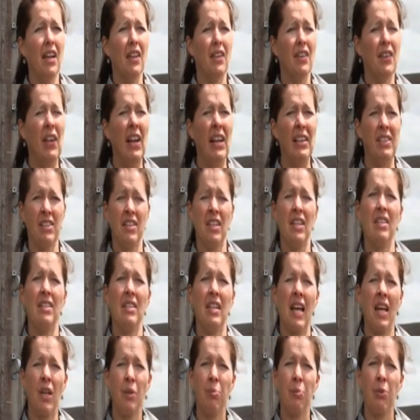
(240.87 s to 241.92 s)
less than
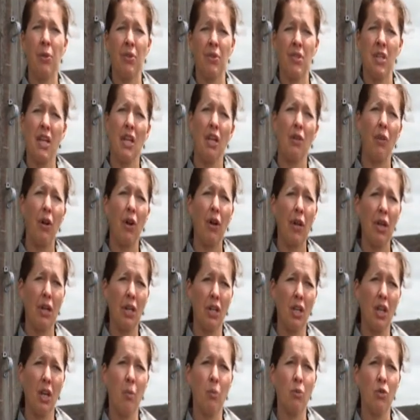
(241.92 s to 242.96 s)
10% of our
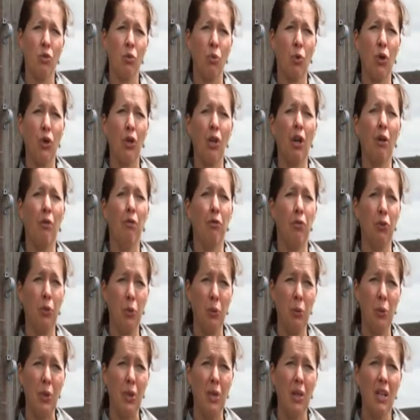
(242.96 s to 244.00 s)
income toward our
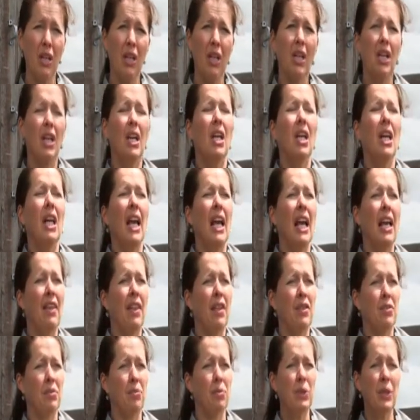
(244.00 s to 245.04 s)
food. And
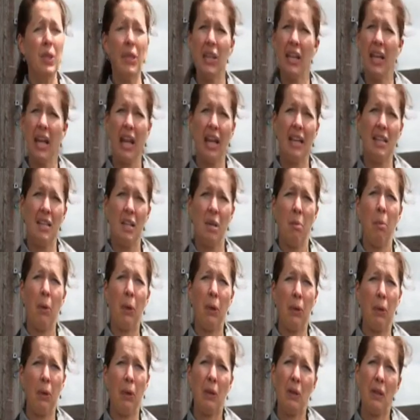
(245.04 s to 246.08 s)
it's really
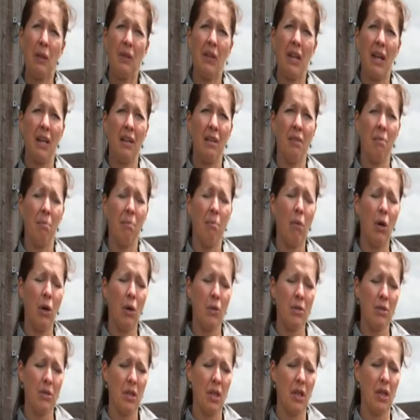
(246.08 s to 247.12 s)
atypical that
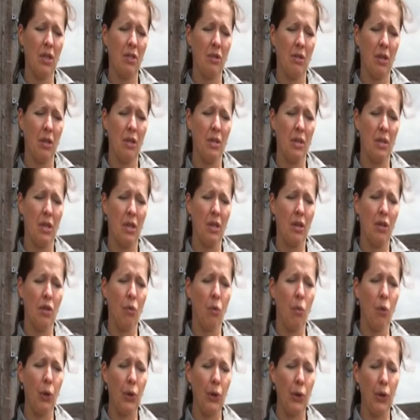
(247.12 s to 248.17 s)
most countries in the
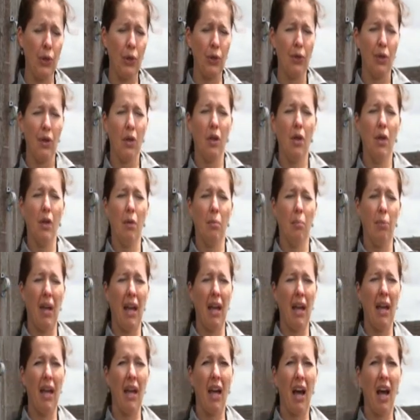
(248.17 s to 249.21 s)
world
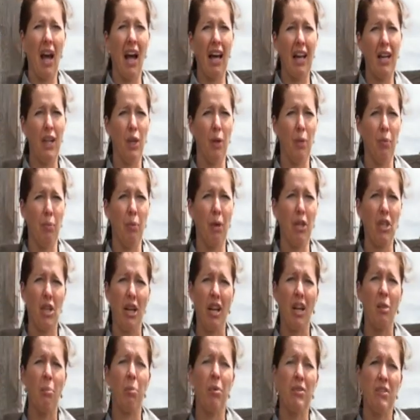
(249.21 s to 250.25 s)
pay a much
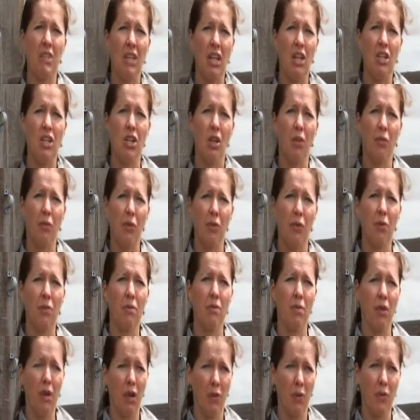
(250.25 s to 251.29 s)
higher percentage of
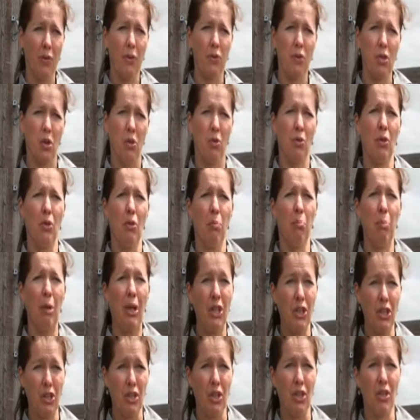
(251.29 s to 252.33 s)
their total
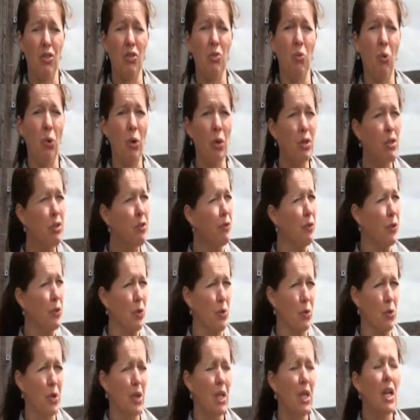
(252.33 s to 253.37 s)
budget towards
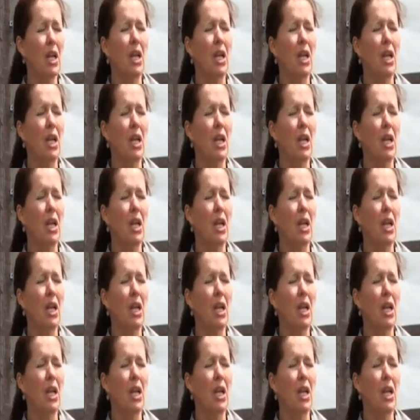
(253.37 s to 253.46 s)
food.